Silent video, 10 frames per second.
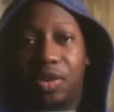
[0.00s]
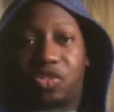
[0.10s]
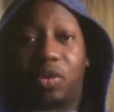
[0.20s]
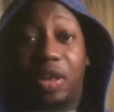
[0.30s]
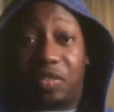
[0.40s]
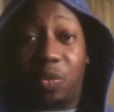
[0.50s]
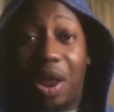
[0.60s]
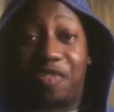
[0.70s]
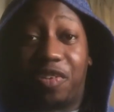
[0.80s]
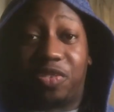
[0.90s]
So listen,
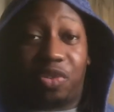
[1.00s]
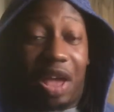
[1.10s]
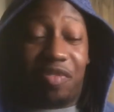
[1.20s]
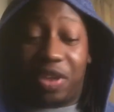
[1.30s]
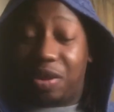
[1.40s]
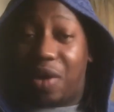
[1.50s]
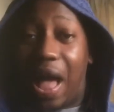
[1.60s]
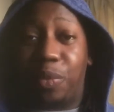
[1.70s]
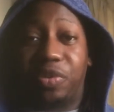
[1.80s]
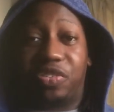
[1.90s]
when I first saw that video,
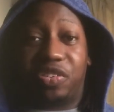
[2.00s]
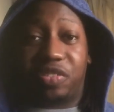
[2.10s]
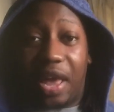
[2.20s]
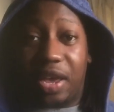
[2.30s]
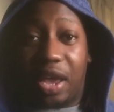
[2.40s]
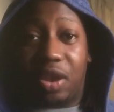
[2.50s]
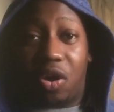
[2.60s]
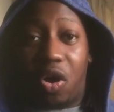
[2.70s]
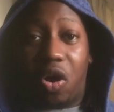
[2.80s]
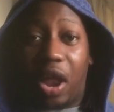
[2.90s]
I was just like in
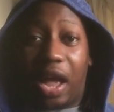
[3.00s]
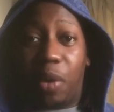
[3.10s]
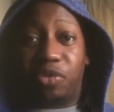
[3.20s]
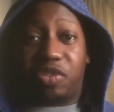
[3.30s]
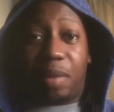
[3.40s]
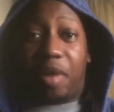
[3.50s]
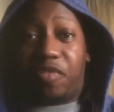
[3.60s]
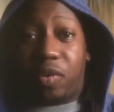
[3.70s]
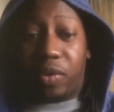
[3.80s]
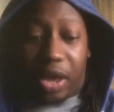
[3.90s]
awe. Like I was sitting at my
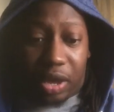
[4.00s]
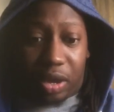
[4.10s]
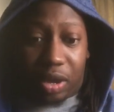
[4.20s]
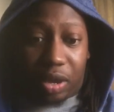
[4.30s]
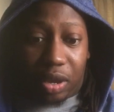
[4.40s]
phone like,